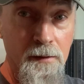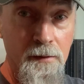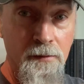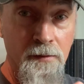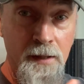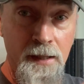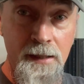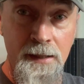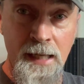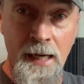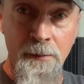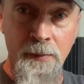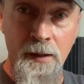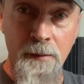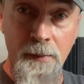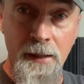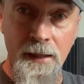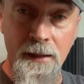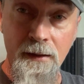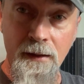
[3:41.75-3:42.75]
These happen to
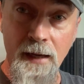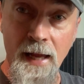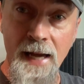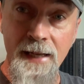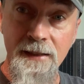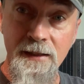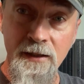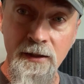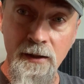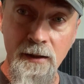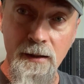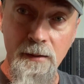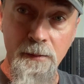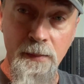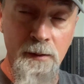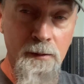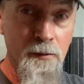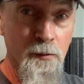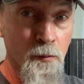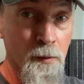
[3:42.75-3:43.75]
be in light
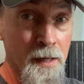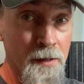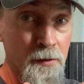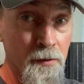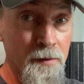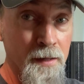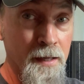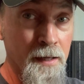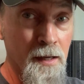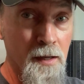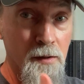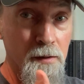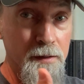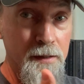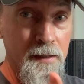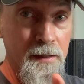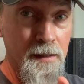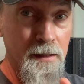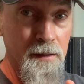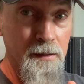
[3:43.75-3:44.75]
syrup rather than all
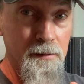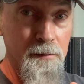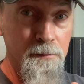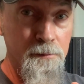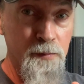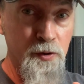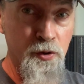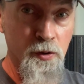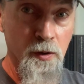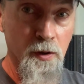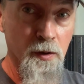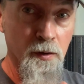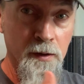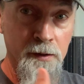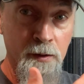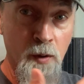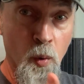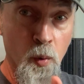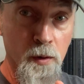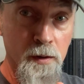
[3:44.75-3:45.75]
the sugar
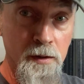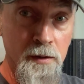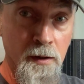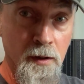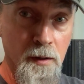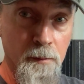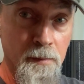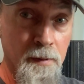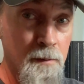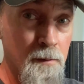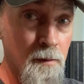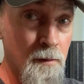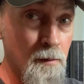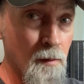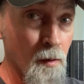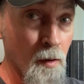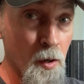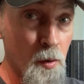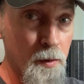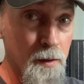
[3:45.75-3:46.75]
and corn syrup
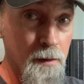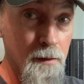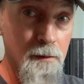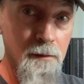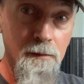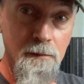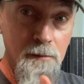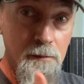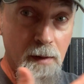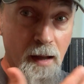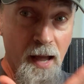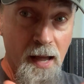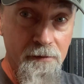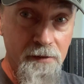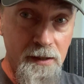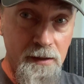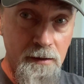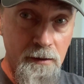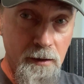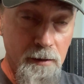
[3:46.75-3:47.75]
loaded
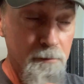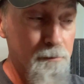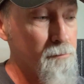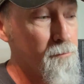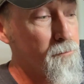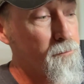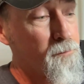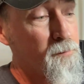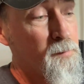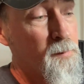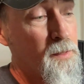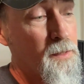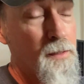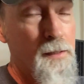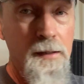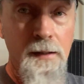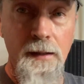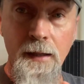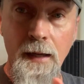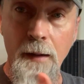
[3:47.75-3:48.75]
heavy syrup,
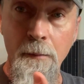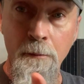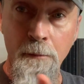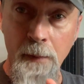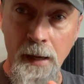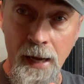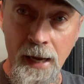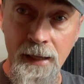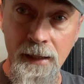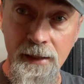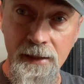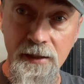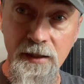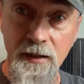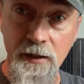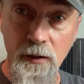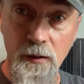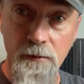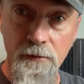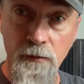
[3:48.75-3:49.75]
and it's
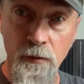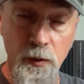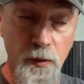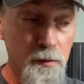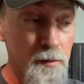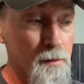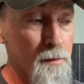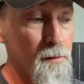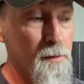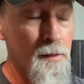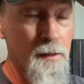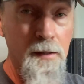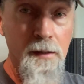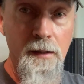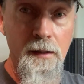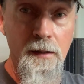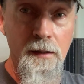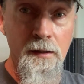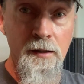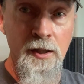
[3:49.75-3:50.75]
still fruit.
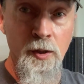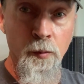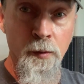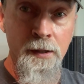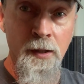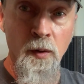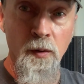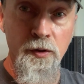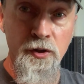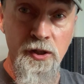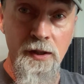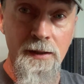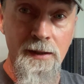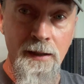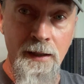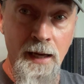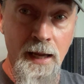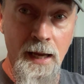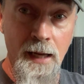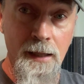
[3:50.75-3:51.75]
So we don't just
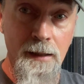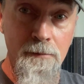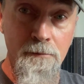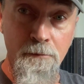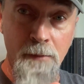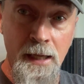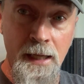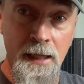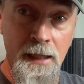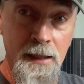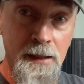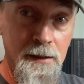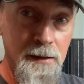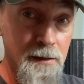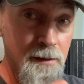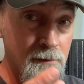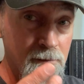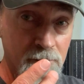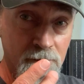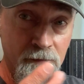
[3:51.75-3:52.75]
need
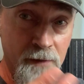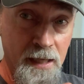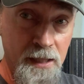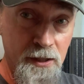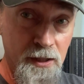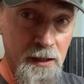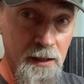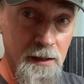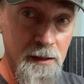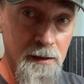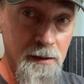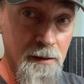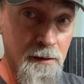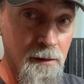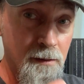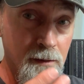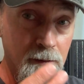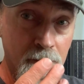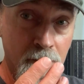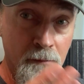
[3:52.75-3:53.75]
beans, veggies,
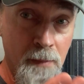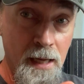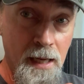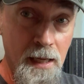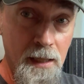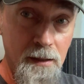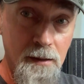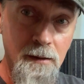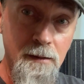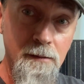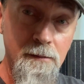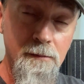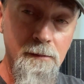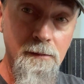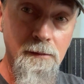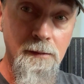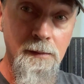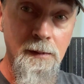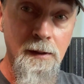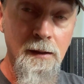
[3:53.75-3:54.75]
meat.
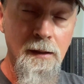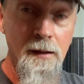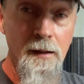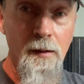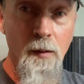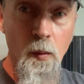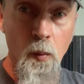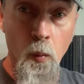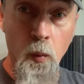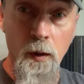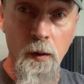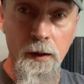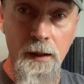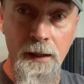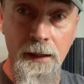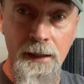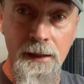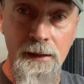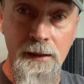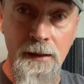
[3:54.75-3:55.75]
We're going to
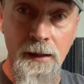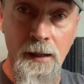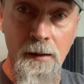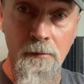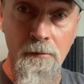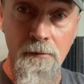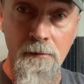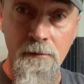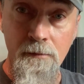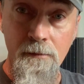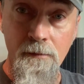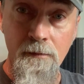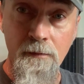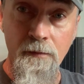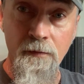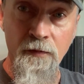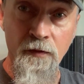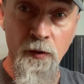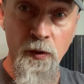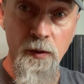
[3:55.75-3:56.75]
need some
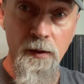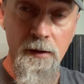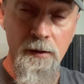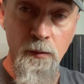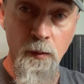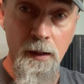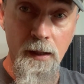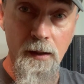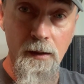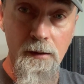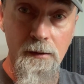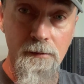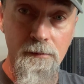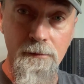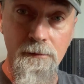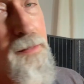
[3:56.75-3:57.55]
fruit as well.